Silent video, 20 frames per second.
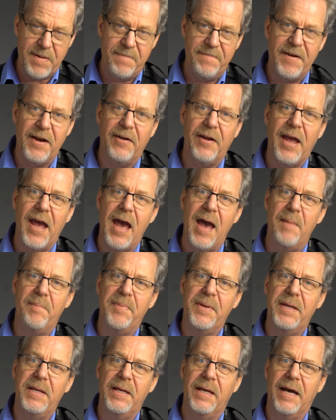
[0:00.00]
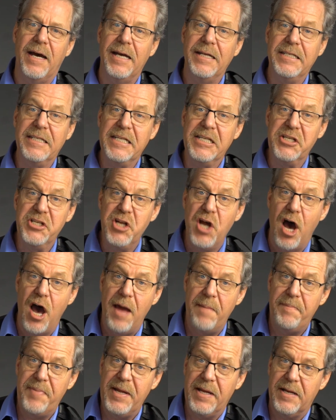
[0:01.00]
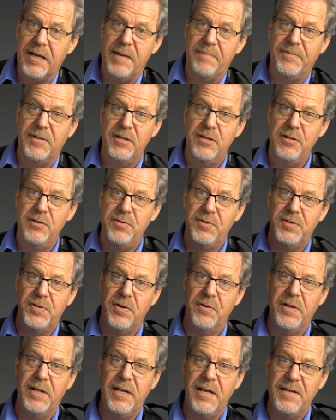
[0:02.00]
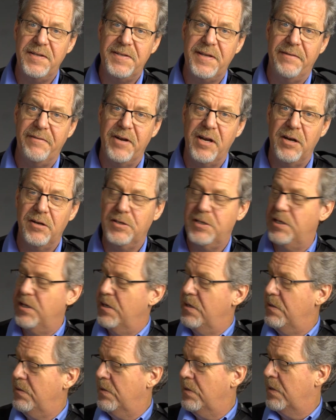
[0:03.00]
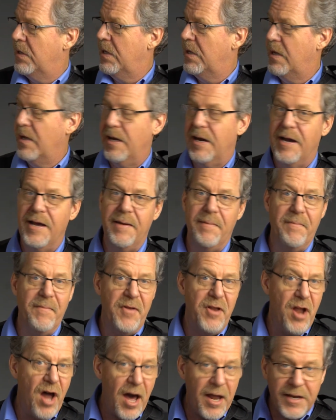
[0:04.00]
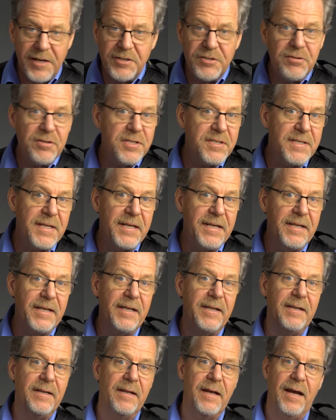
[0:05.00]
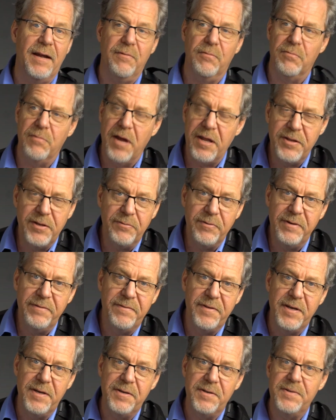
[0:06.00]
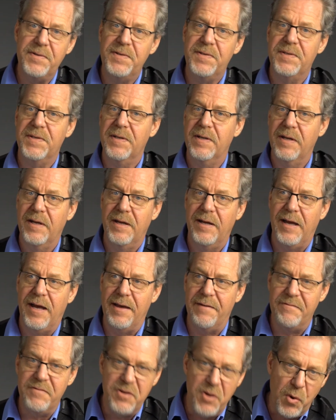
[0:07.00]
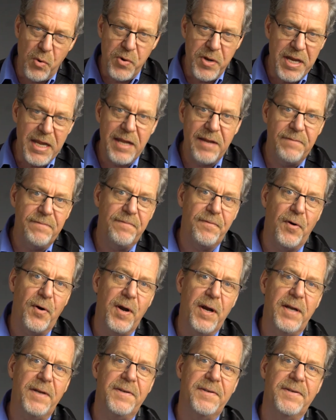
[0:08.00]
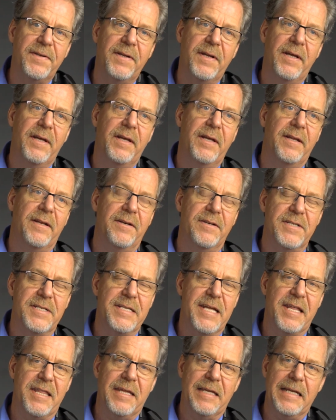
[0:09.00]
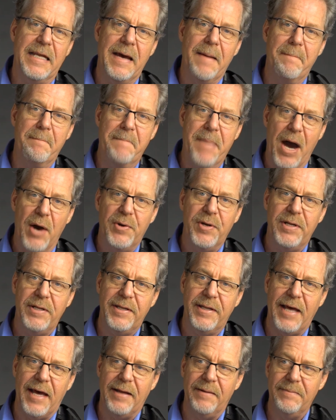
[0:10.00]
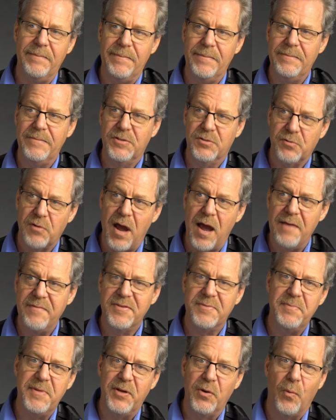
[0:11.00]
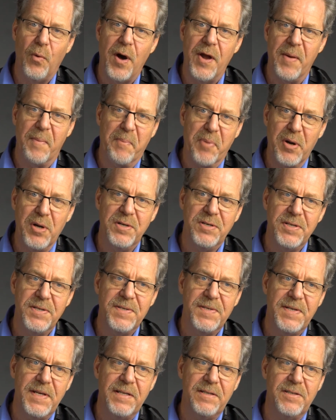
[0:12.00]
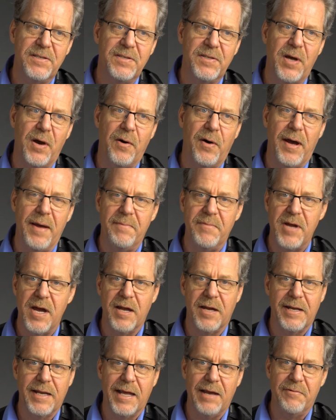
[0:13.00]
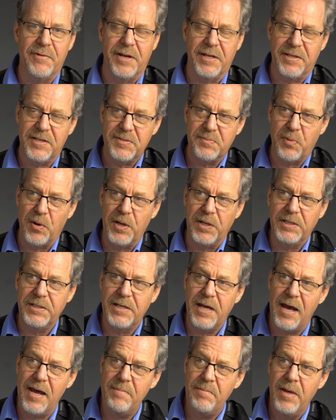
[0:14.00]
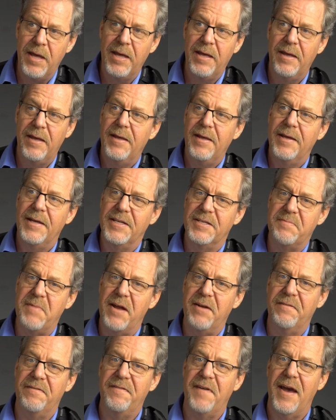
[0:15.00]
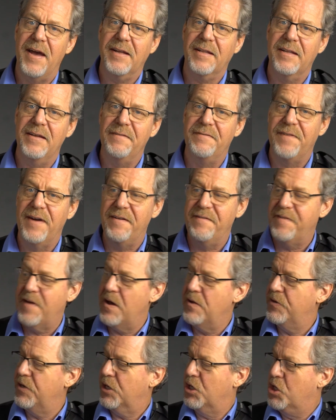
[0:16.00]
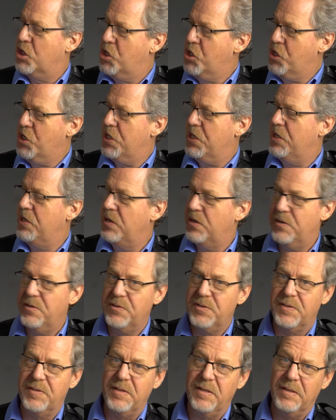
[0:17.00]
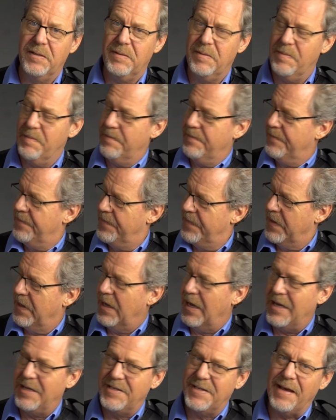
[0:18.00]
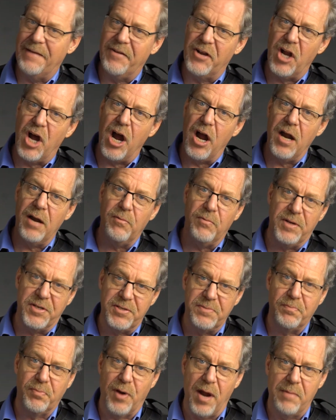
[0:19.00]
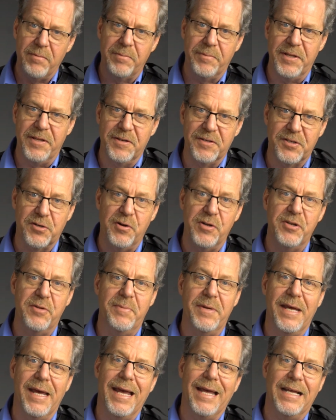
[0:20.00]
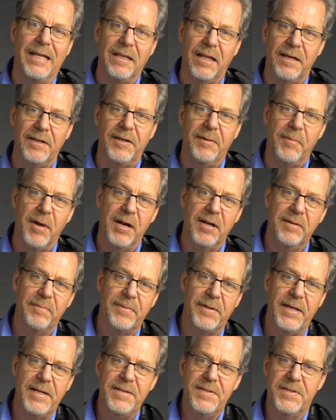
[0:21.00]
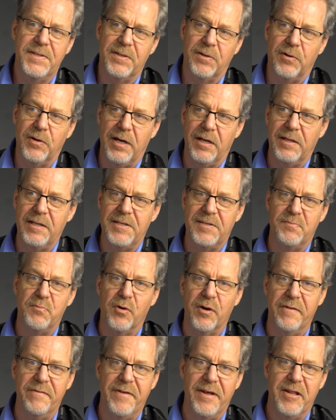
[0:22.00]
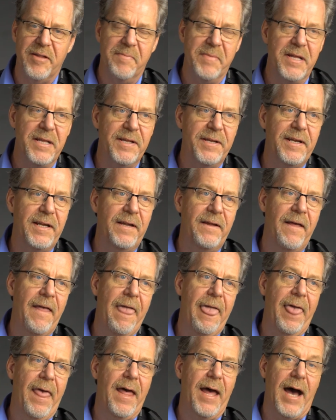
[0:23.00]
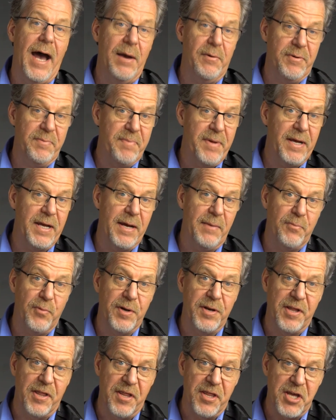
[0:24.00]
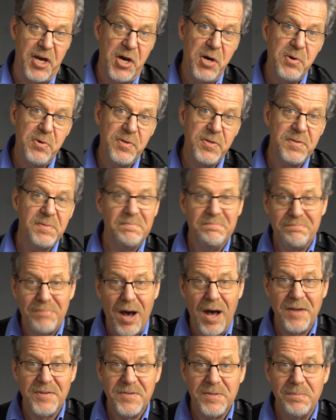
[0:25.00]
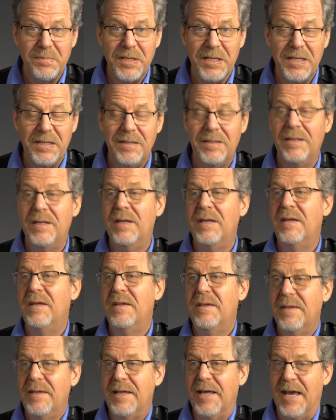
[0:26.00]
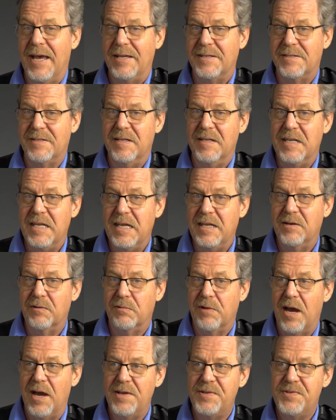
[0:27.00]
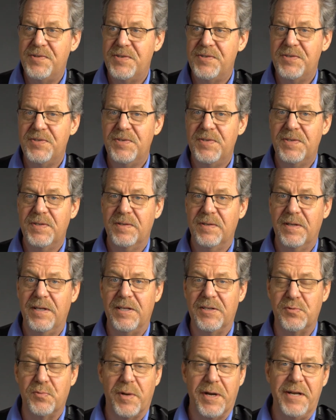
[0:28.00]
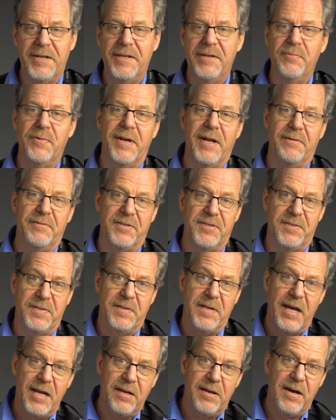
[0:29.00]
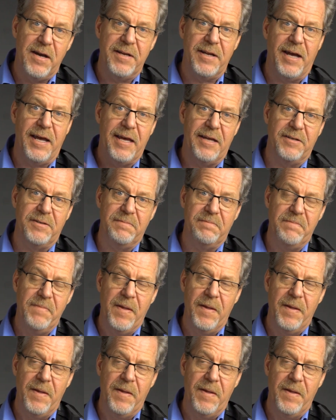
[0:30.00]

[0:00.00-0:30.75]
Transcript: I'm very happy. I did not pick up the new Sony a7R II. I am not interested in it. I read the reviews. I have no need for it. There's nothing about it that drives me to want to purchase it, so I'm not going to get one at this point in time. As a matter of fact, if I found a good used A7R, which probably there's going to be a glut in the marketplace, or at least more availability, I would pick up one of those, possibly, as the need arises. It's what I did when I was Nikon. I had